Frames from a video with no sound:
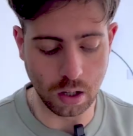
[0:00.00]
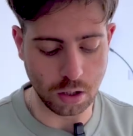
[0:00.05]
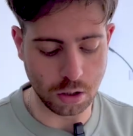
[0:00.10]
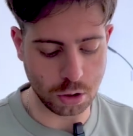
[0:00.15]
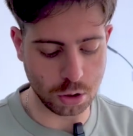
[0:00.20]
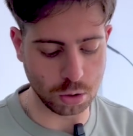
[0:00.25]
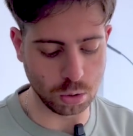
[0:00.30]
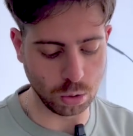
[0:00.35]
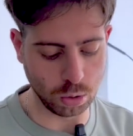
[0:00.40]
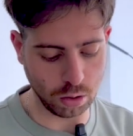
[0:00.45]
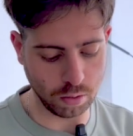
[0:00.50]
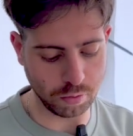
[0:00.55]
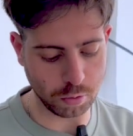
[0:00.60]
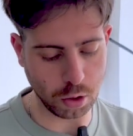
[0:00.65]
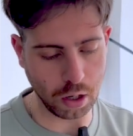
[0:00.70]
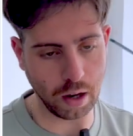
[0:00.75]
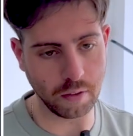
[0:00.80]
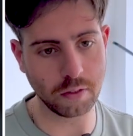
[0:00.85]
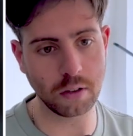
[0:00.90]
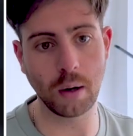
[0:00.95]
So if you
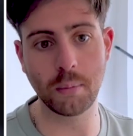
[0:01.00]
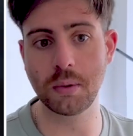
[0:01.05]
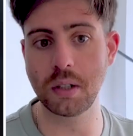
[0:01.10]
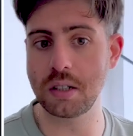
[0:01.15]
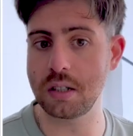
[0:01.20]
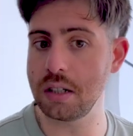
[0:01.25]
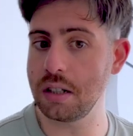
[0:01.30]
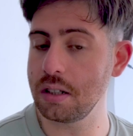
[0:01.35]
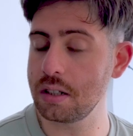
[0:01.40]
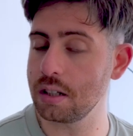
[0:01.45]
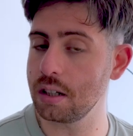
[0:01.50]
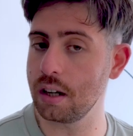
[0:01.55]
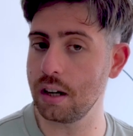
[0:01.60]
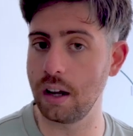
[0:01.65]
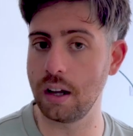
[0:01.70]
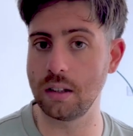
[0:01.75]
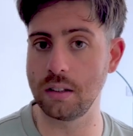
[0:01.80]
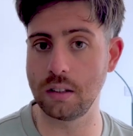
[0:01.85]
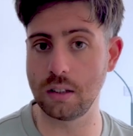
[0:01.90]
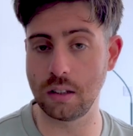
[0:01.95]
have gum disease,
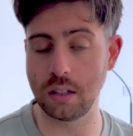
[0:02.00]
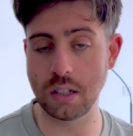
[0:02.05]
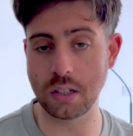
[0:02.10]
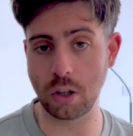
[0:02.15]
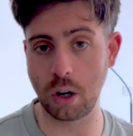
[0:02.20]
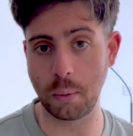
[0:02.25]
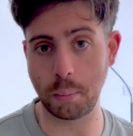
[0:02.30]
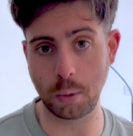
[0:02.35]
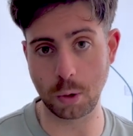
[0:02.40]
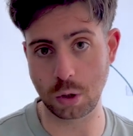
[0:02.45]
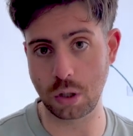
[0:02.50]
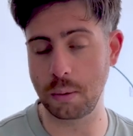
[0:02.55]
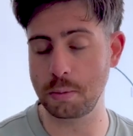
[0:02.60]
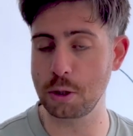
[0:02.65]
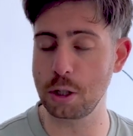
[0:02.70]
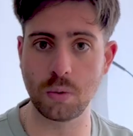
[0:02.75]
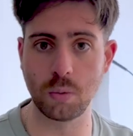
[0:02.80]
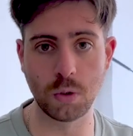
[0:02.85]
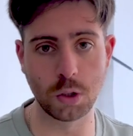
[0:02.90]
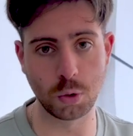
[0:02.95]
and these are
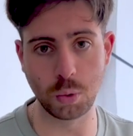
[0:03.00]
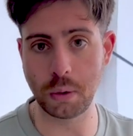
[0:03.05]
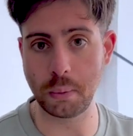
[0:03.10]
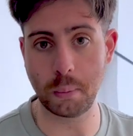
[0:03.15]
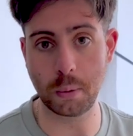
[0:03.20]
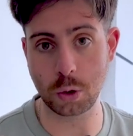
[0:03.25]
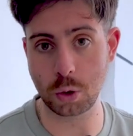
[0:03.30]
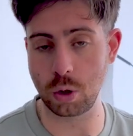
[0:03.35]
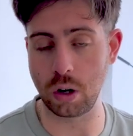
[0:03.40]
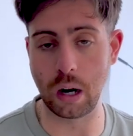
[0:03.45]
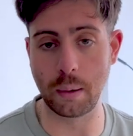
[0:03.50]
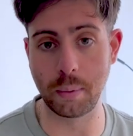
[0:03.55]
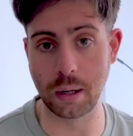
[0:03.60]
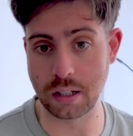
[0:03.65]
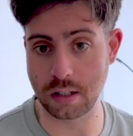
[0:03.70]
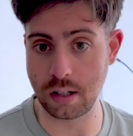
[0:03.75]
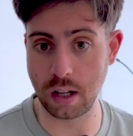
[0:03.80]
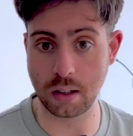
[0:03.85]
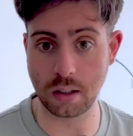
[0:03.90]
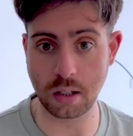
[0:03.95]
prescriptions which we prescribe
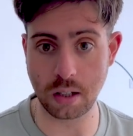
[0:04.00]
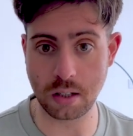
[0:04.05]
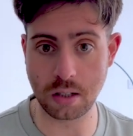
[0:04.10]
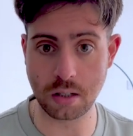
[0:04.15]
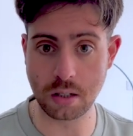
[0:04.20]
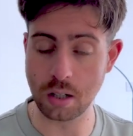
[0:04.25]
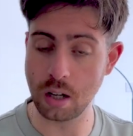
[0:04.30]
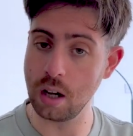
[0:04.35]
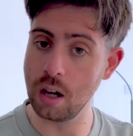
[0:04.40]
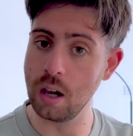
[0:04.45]
as dentists,